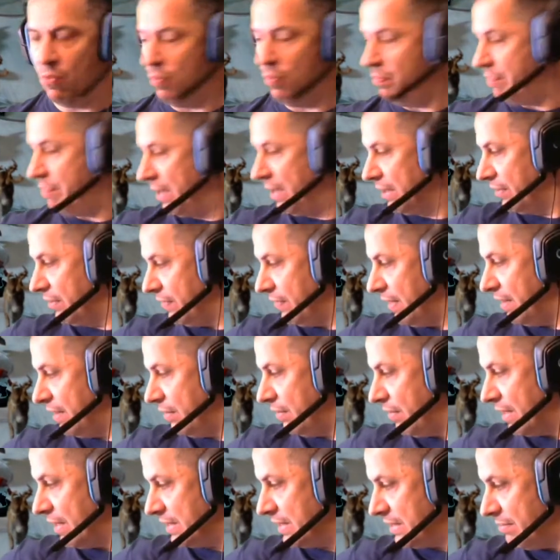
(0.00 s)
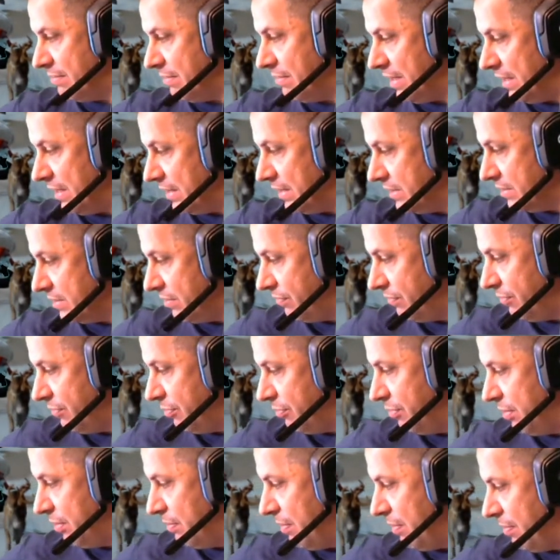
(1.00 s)
bigger than the rest of the minis. So if you
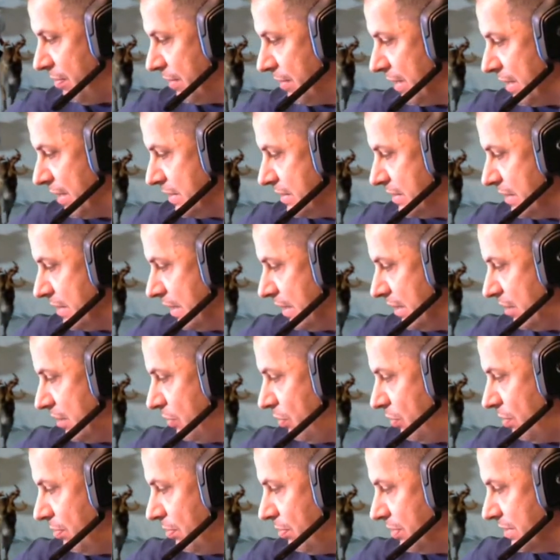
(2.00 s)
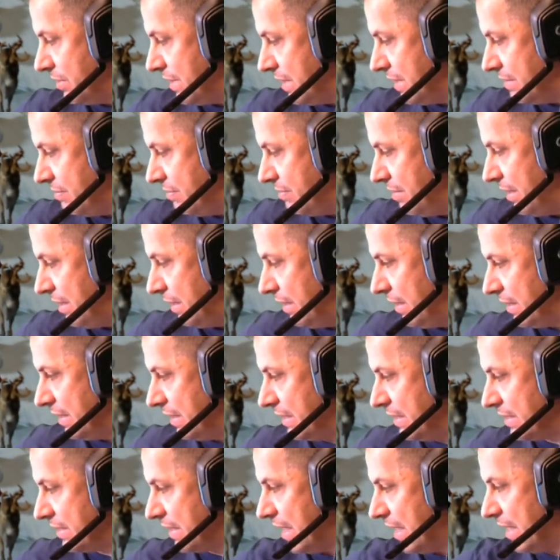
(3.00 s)
put him up against like a normal size mini like
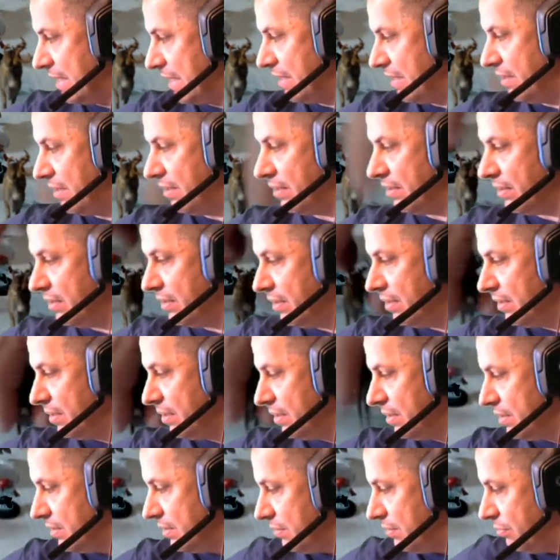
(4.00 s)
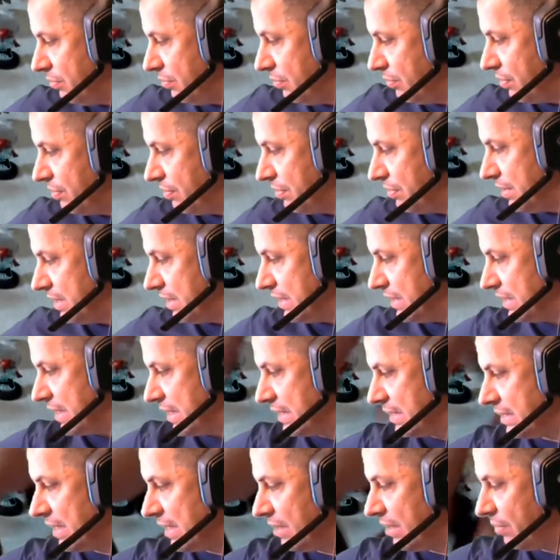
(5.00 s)
this guy here, and move some of these
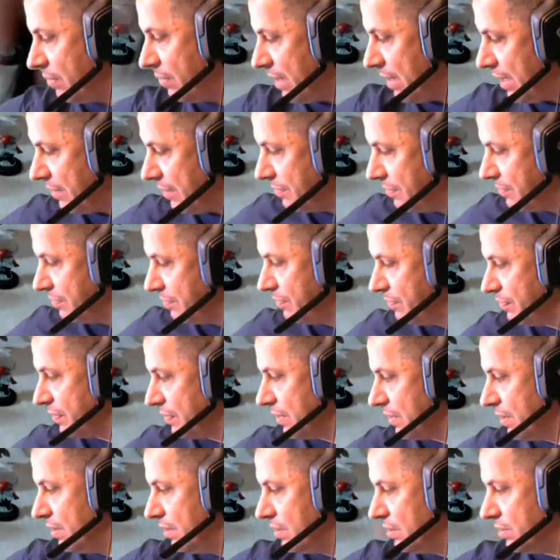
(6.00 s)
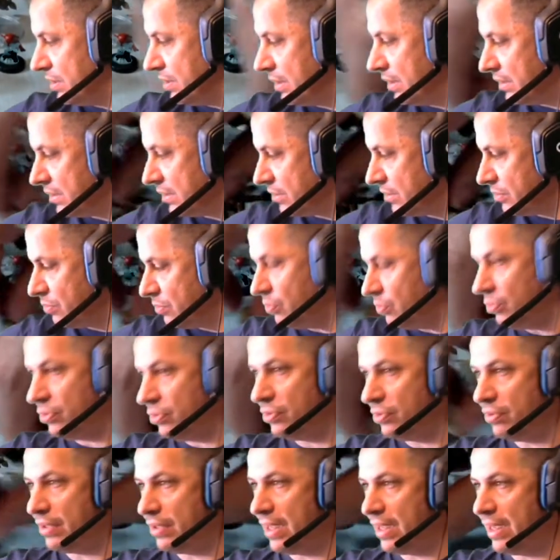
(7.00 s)
guys out of the way. So you get this cool
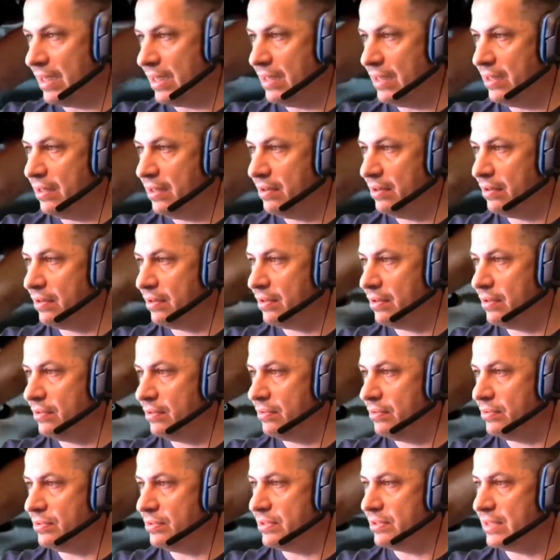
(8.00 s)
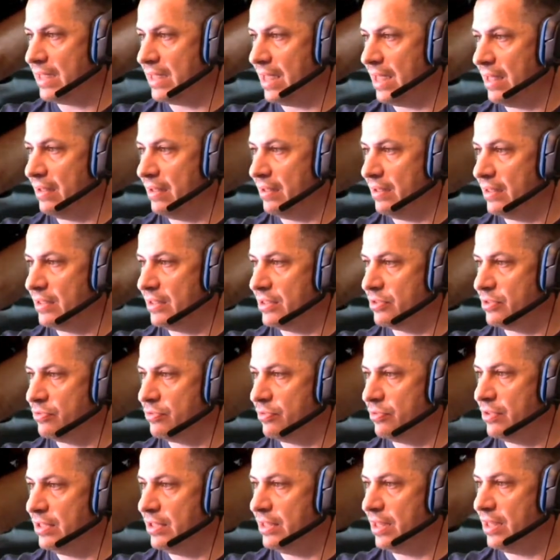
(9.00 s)
little guy here who's got like this
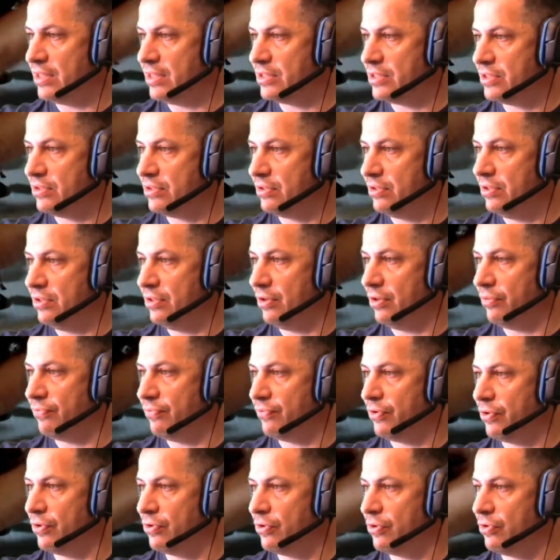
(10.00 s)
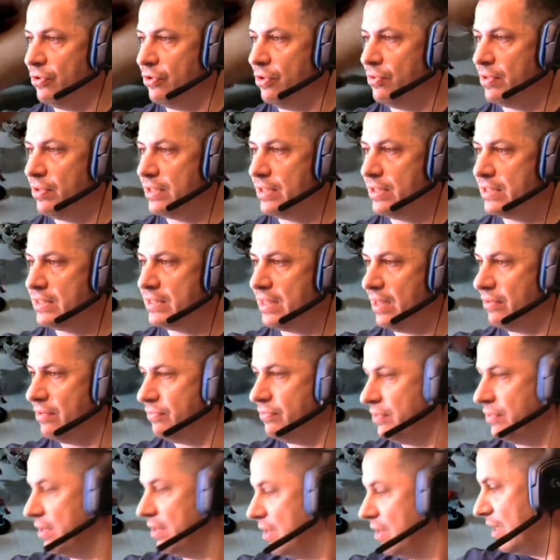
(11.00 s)
really nice, fur cloak and
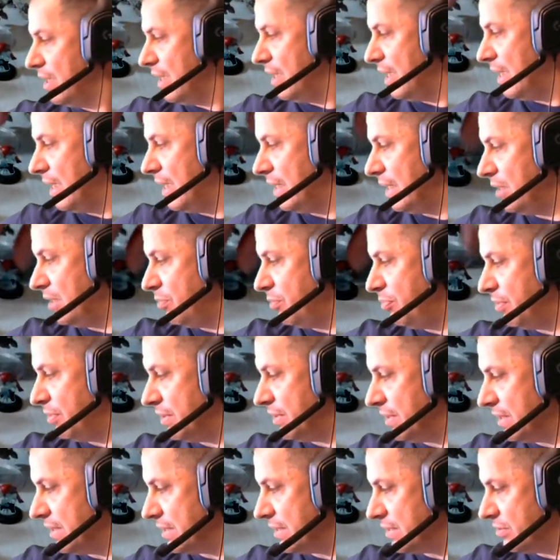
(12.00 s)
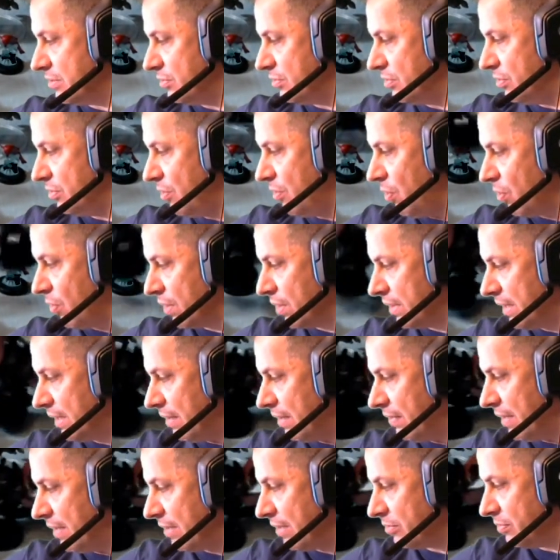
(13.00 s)
stuff. And then you put this orc
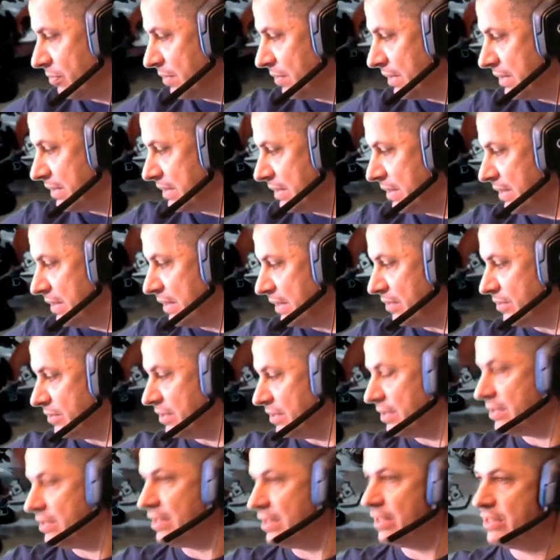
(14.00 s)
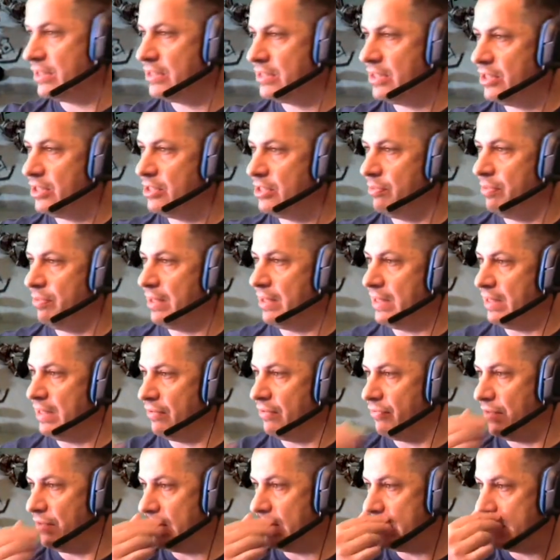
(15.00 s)
down next to me. You see there's just like such a big
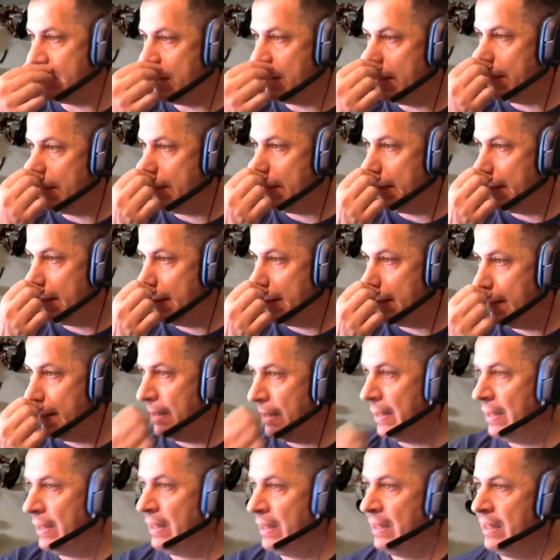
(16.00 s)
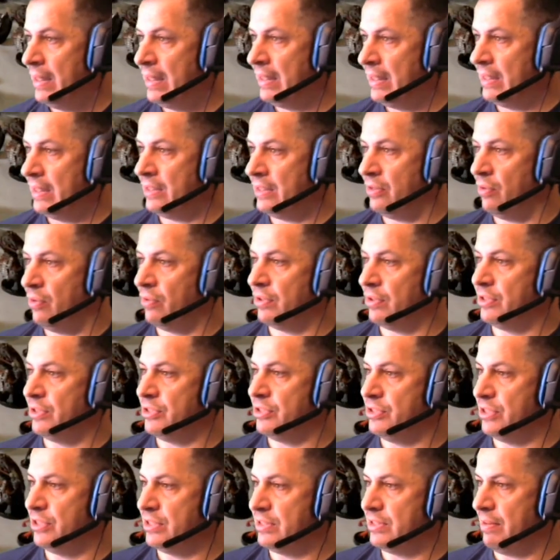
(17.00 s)
difference. Like the orc is
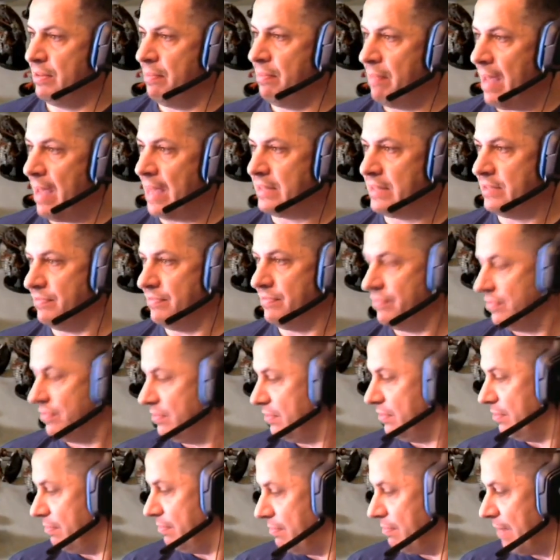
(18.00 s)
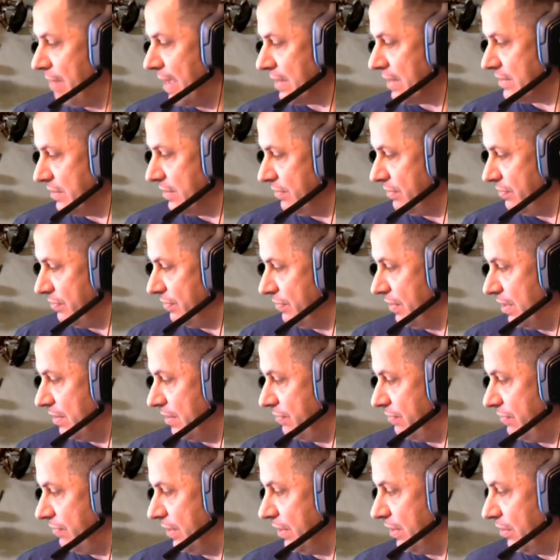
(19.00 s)
just a massive
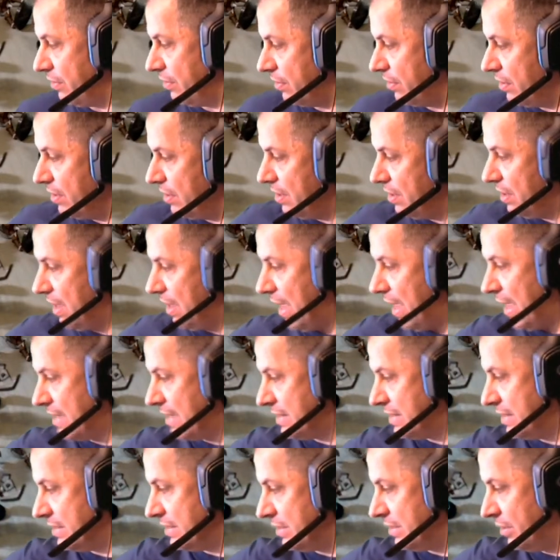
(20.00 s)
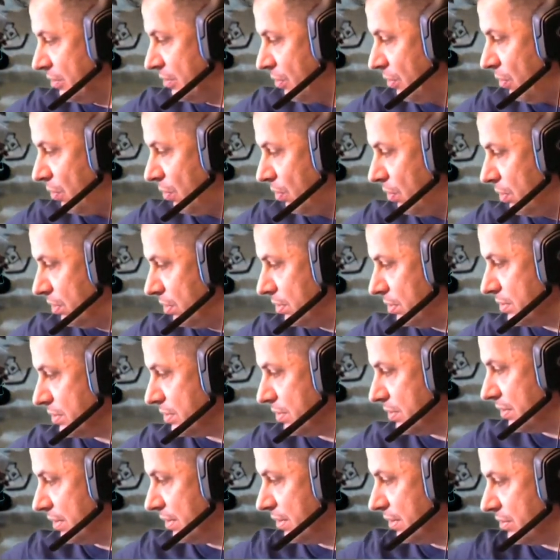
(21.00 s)
figure, as is the gnoll.
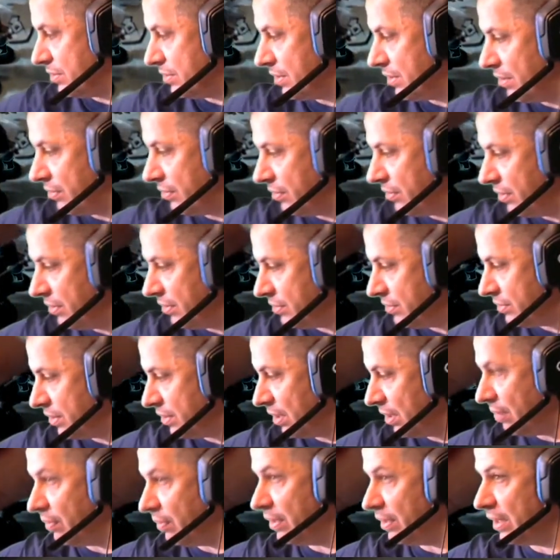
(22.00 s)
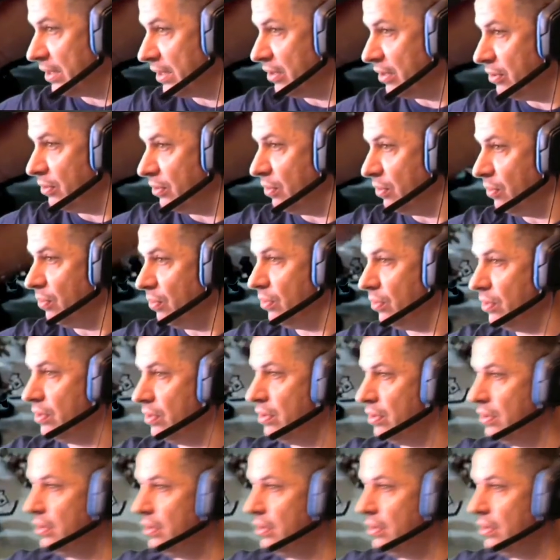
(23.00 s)
So here's another one, like a gnoll.